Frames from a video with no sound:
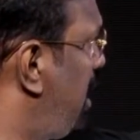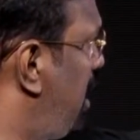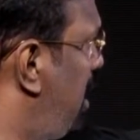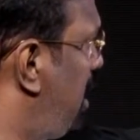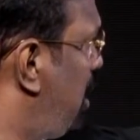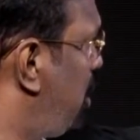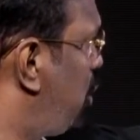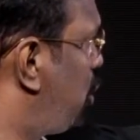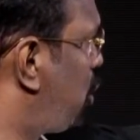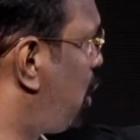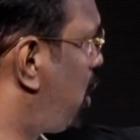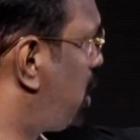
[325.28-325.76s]

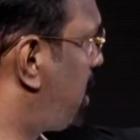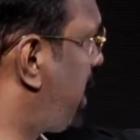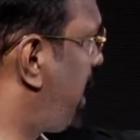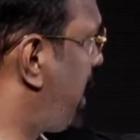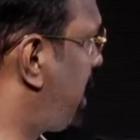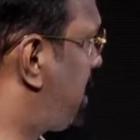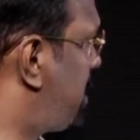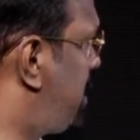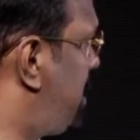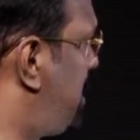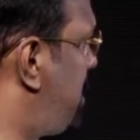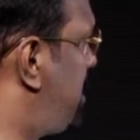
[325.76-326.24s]
short
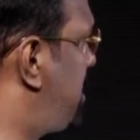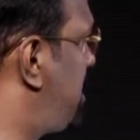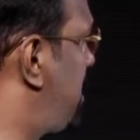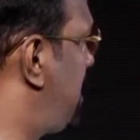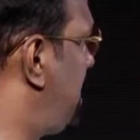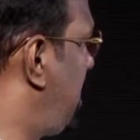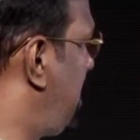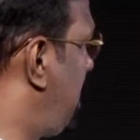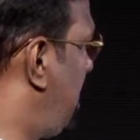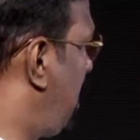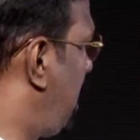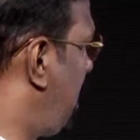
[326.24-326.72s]
axis,
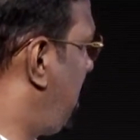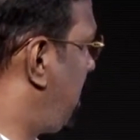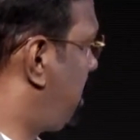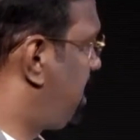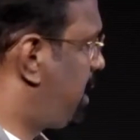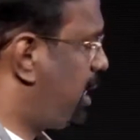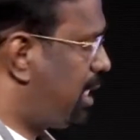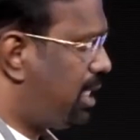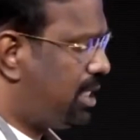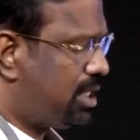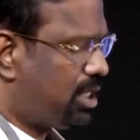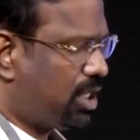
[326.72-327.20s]
and
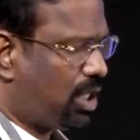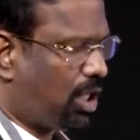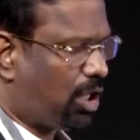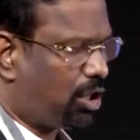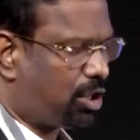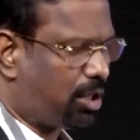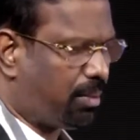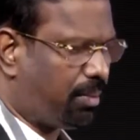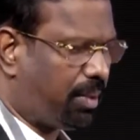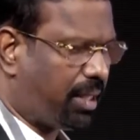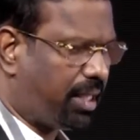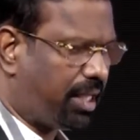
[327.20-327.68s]
there is an
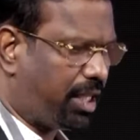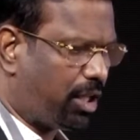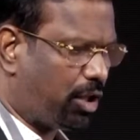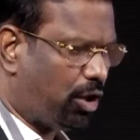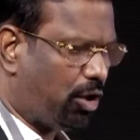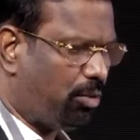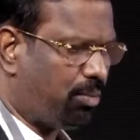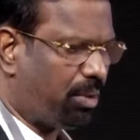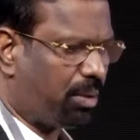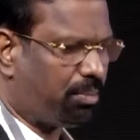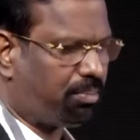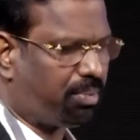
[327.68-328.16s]
automatic
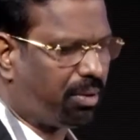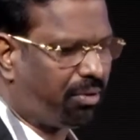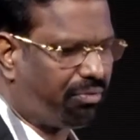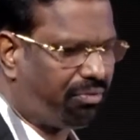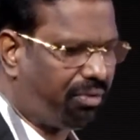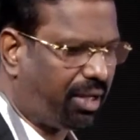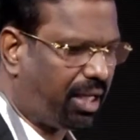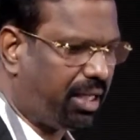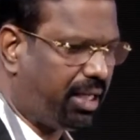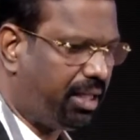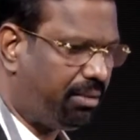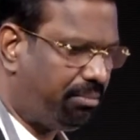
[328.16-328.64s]
lumen
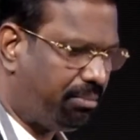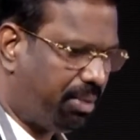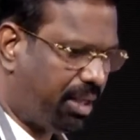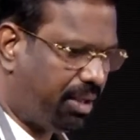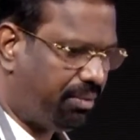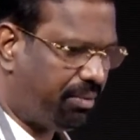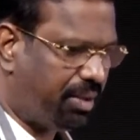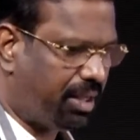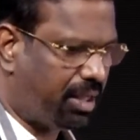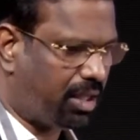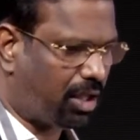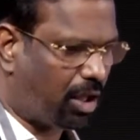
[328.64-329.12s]
profile in
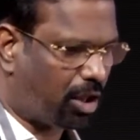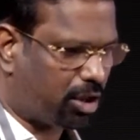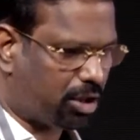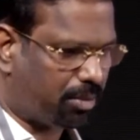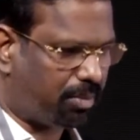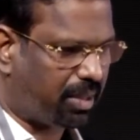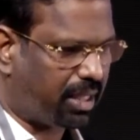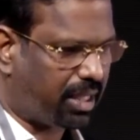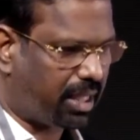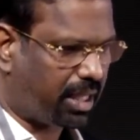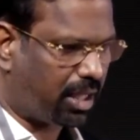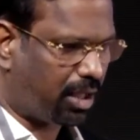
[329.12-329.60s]
between. The
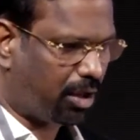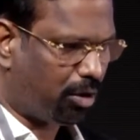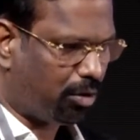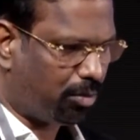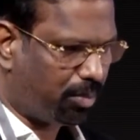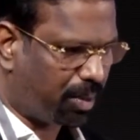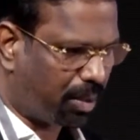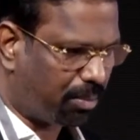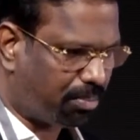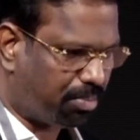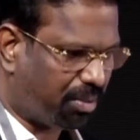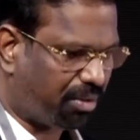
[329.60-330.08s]
automatic
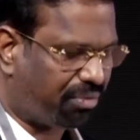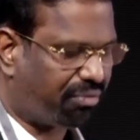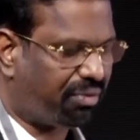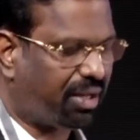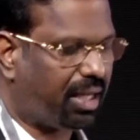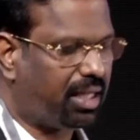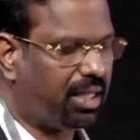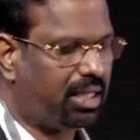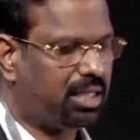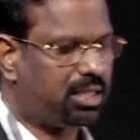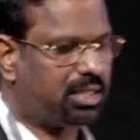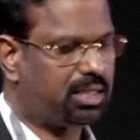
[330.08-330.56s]
lumen
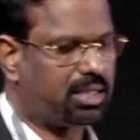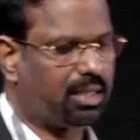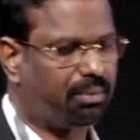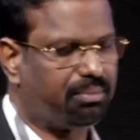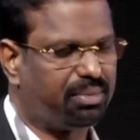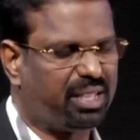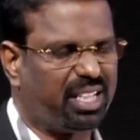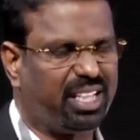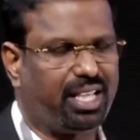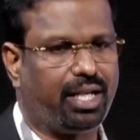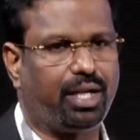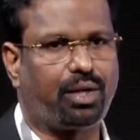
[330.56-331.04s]
profile is
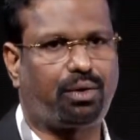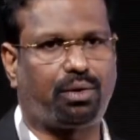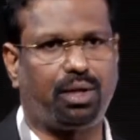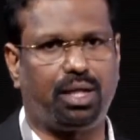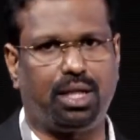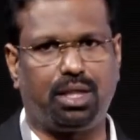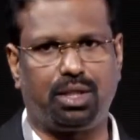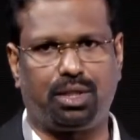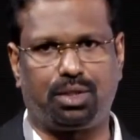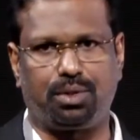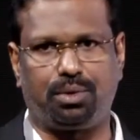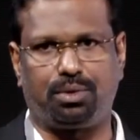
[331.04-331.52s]
something
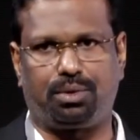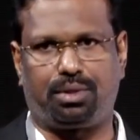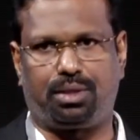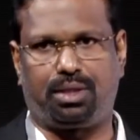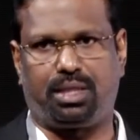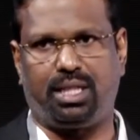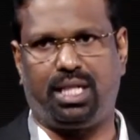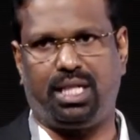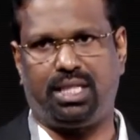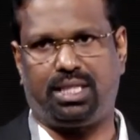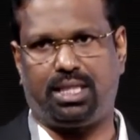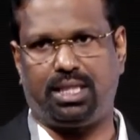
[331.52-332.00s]
equivalent to
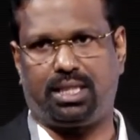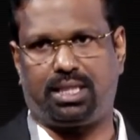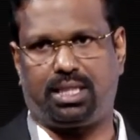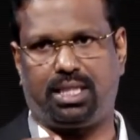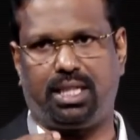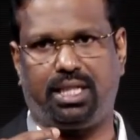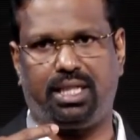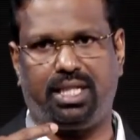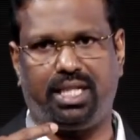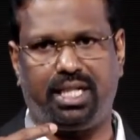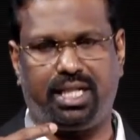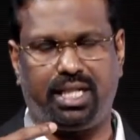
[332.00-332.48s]

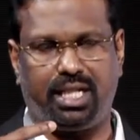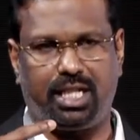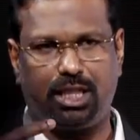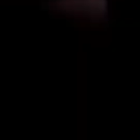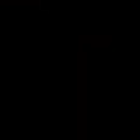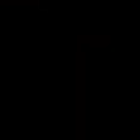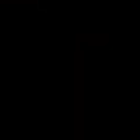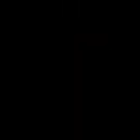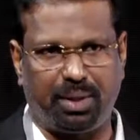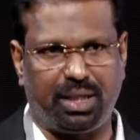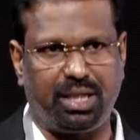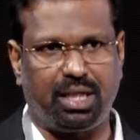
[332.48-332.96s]
360-degree
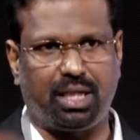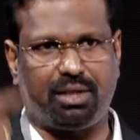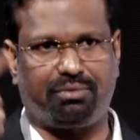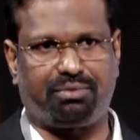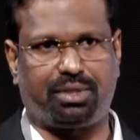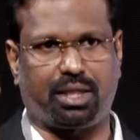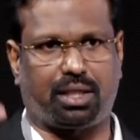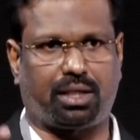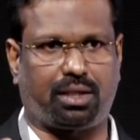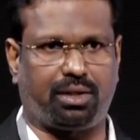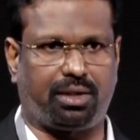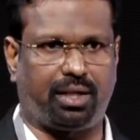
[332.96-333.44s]
spin of
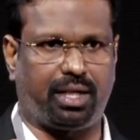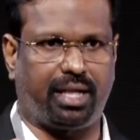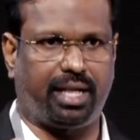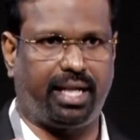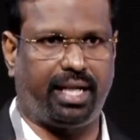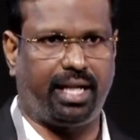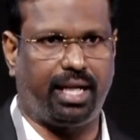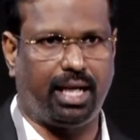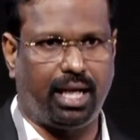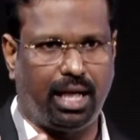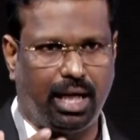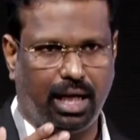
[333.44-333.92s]
the
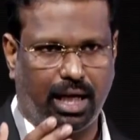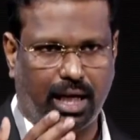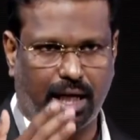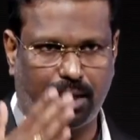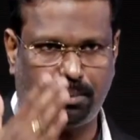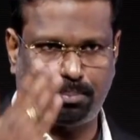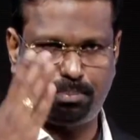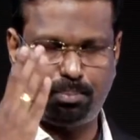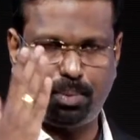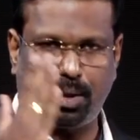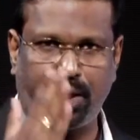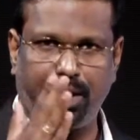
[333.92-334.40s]
coronary
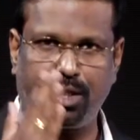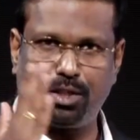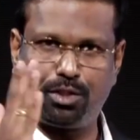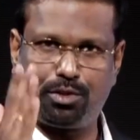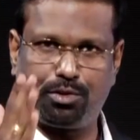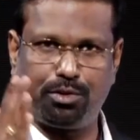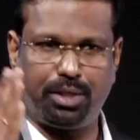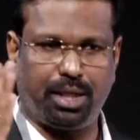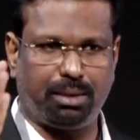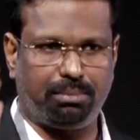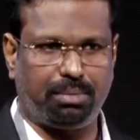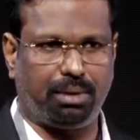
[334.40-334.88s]
at 0.2
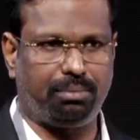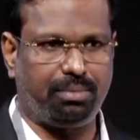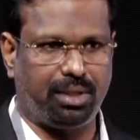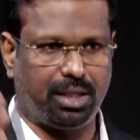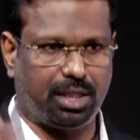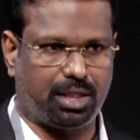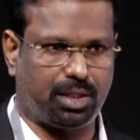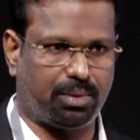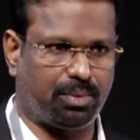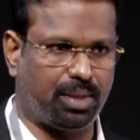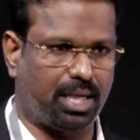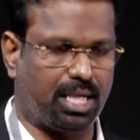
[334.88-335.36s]
mm
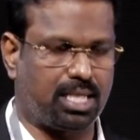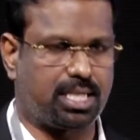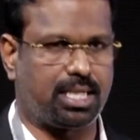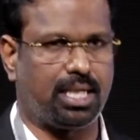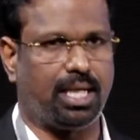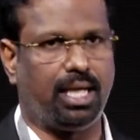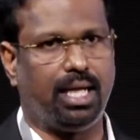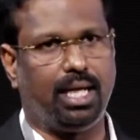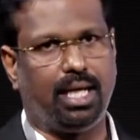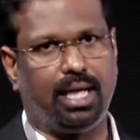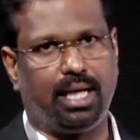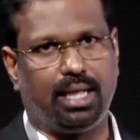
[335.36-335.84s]
intervals.
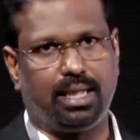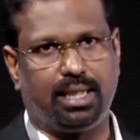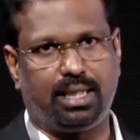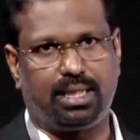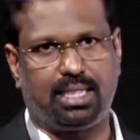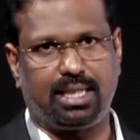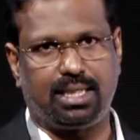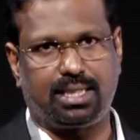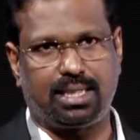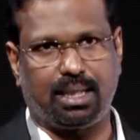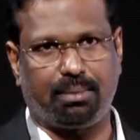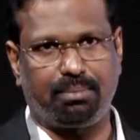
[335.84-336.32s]

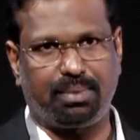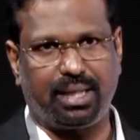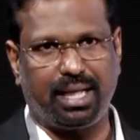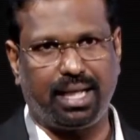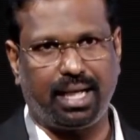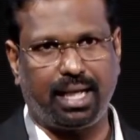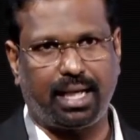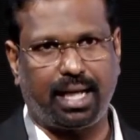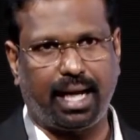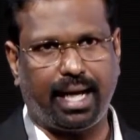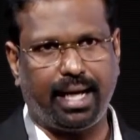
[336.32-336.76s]
This is something